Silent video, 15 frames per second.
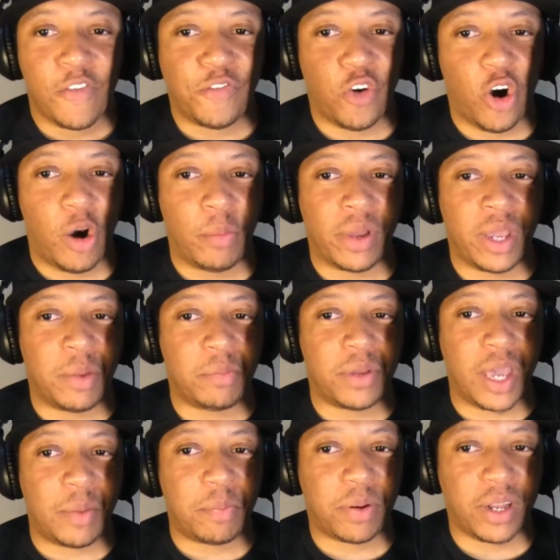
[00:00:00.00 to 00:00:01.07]
Former
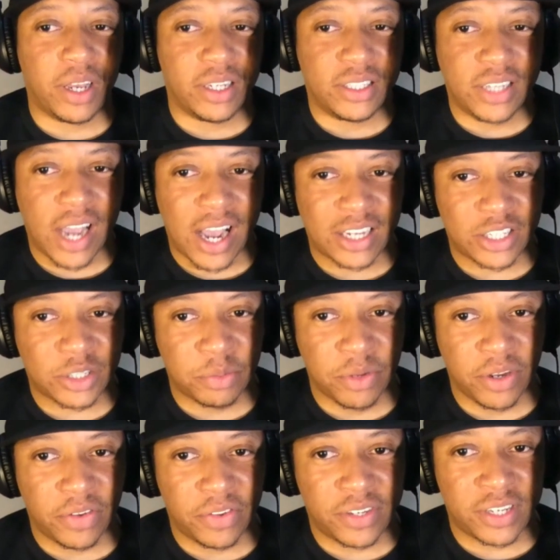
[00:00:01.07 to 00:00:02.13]
NBA player Josh
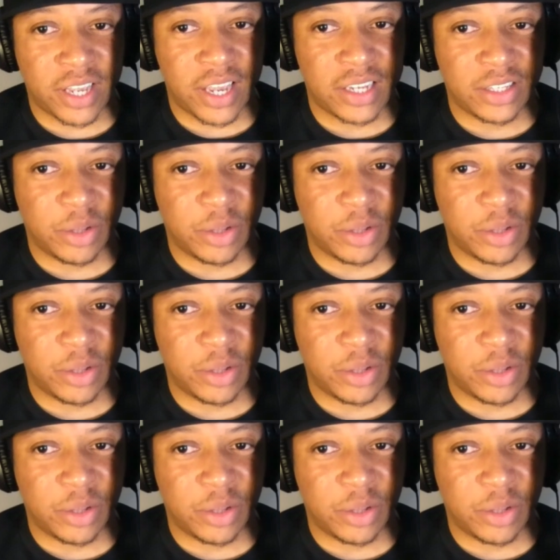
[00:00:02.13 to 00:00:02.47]
Smith says